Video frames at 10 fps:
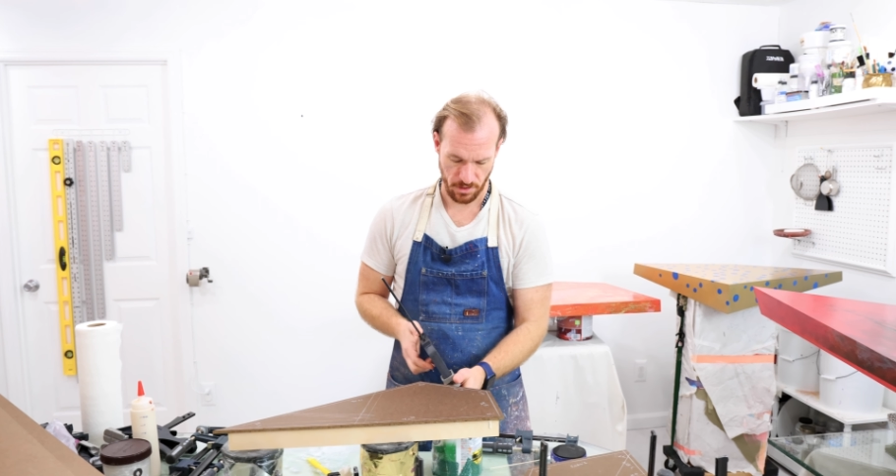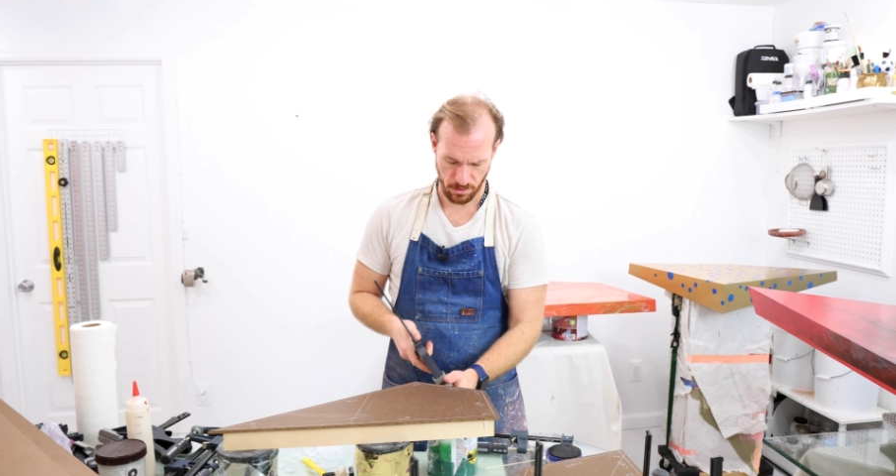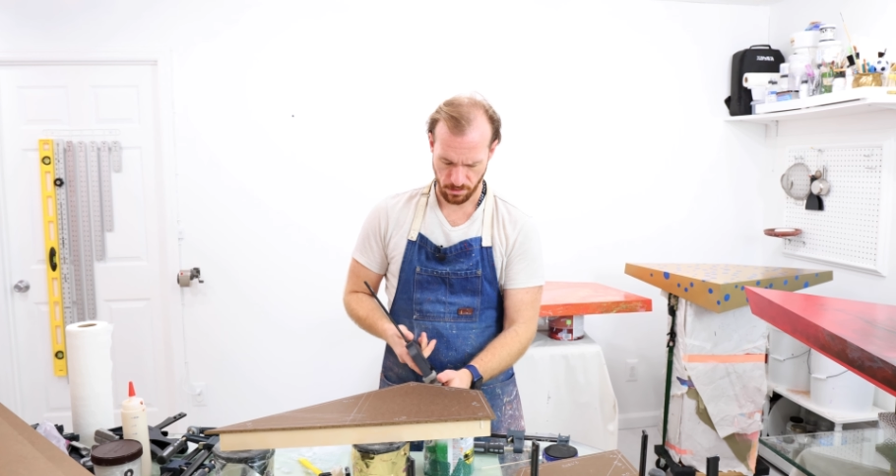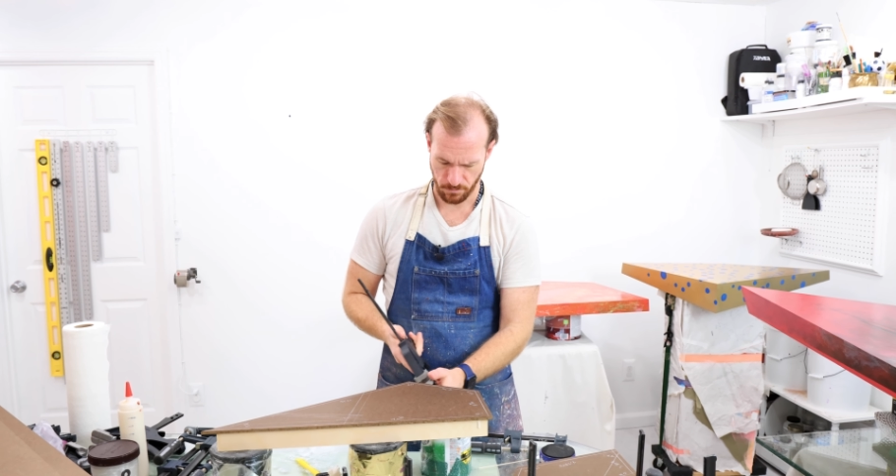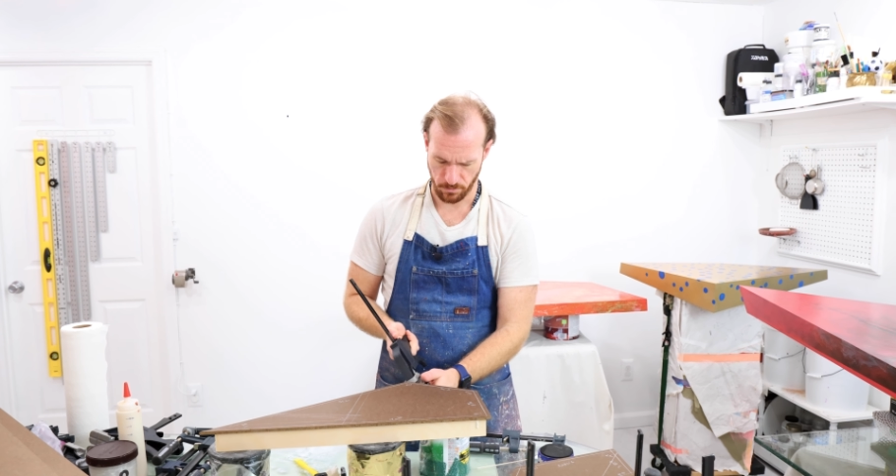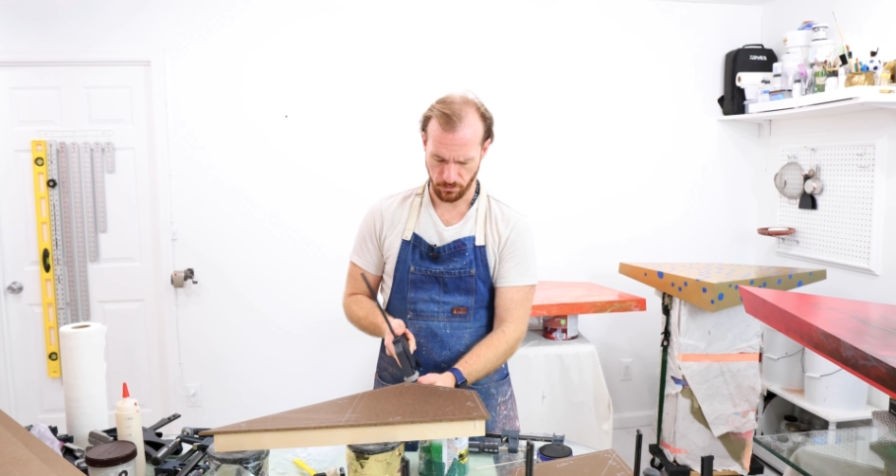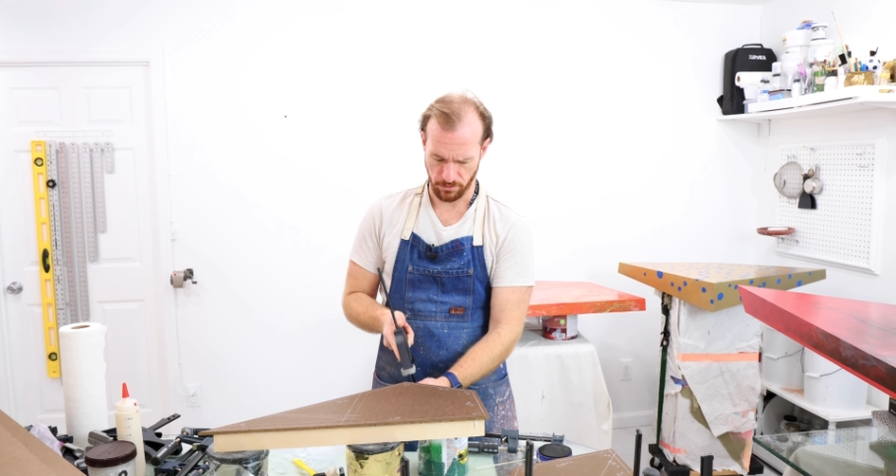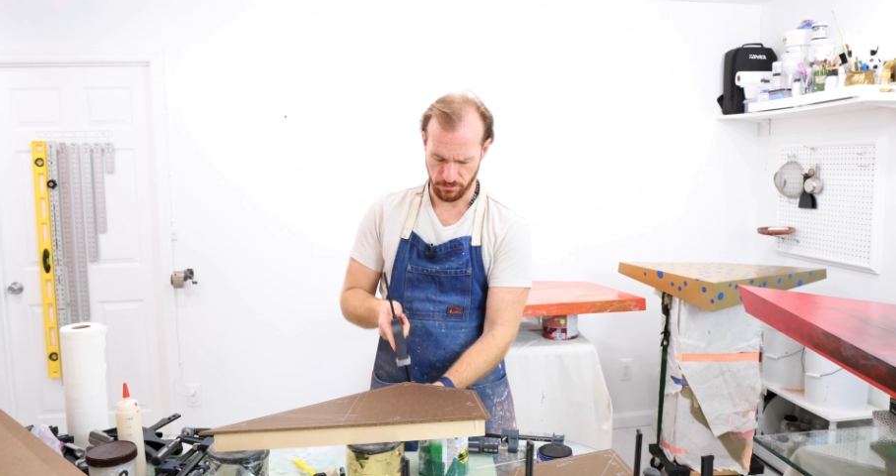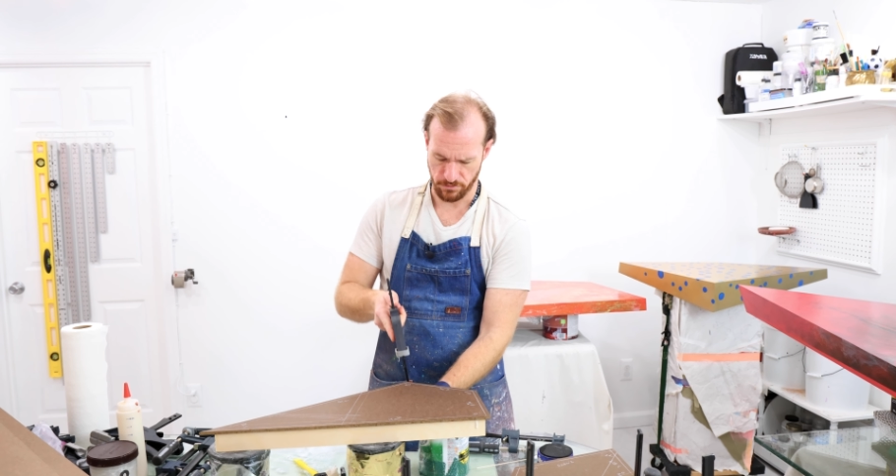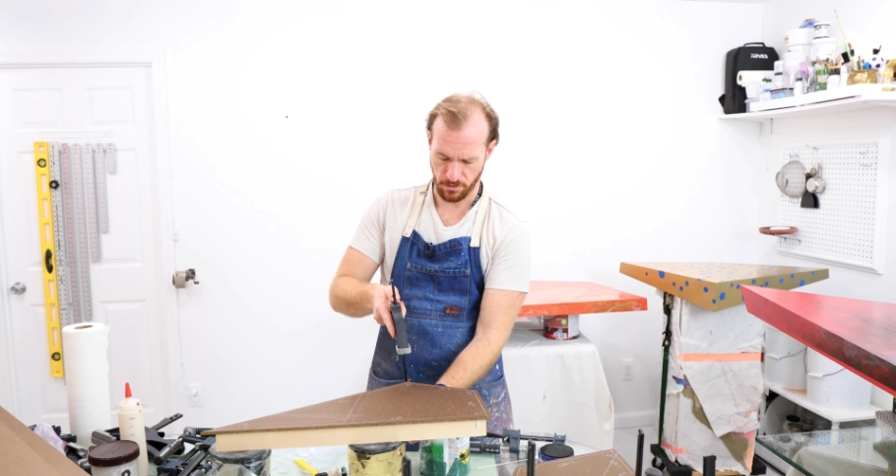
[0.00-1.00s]
I came up with
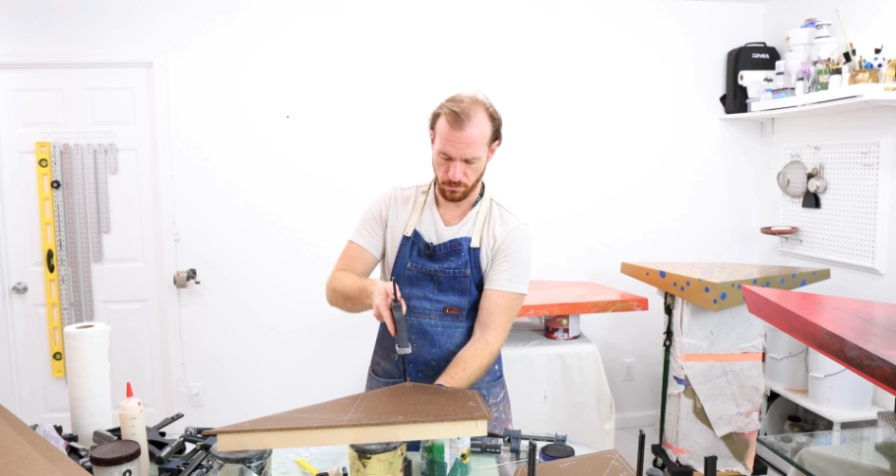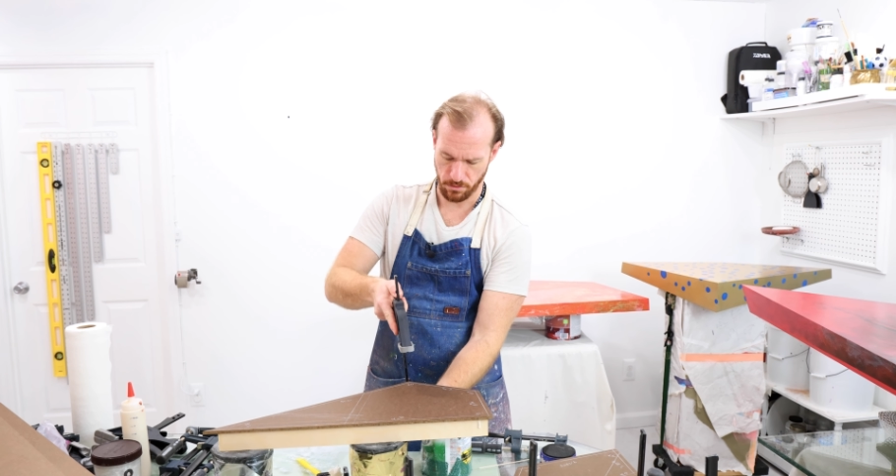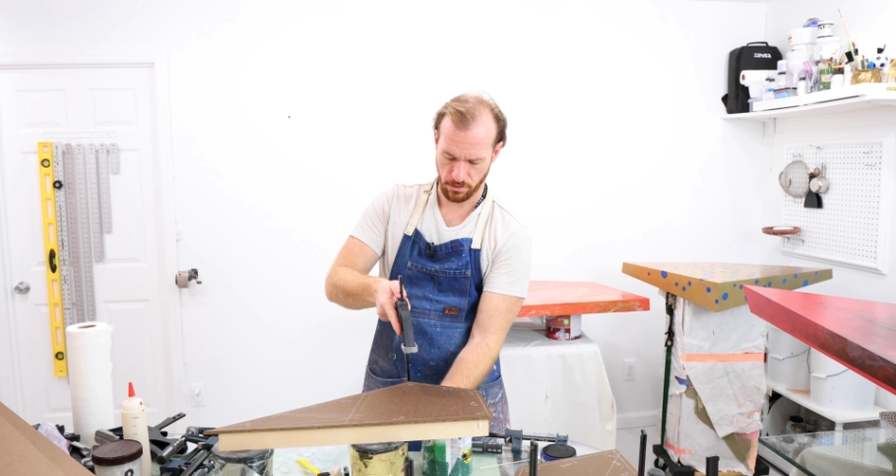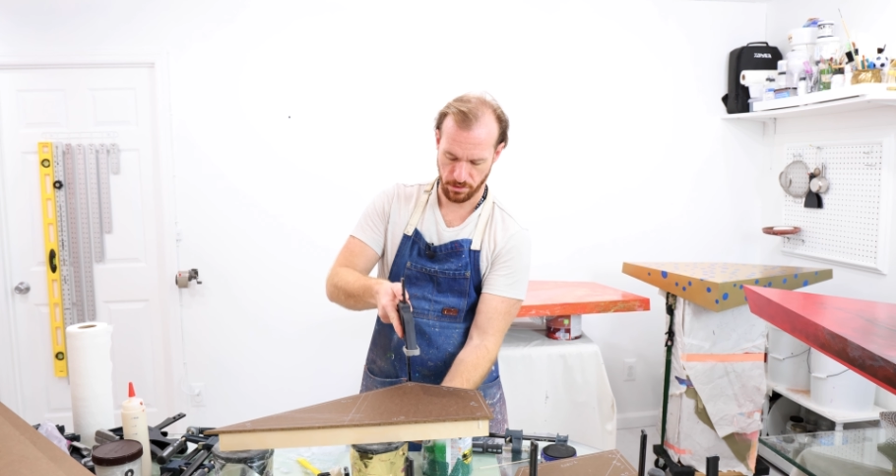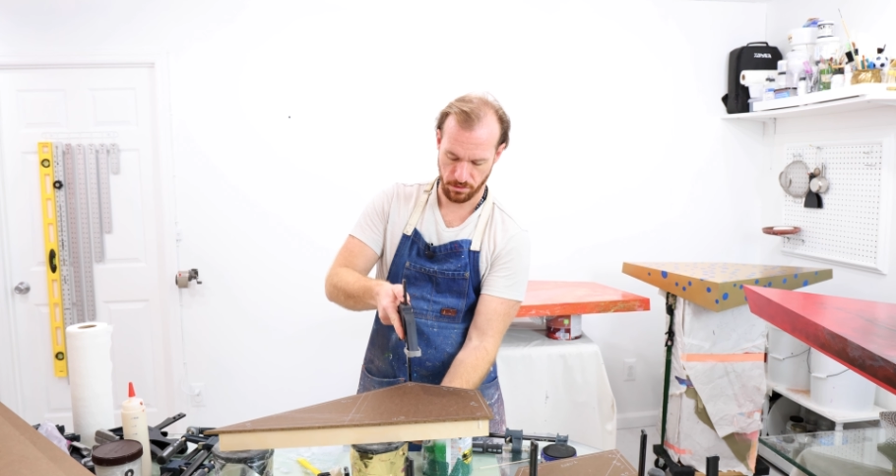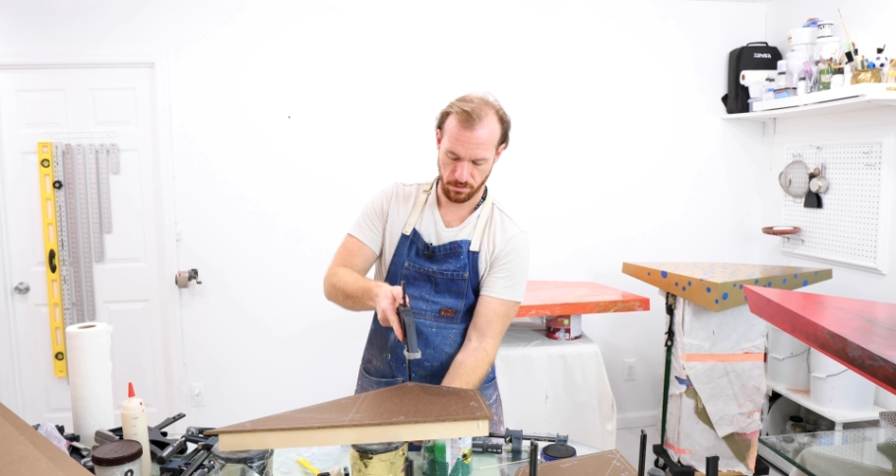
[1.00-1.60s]
a joke.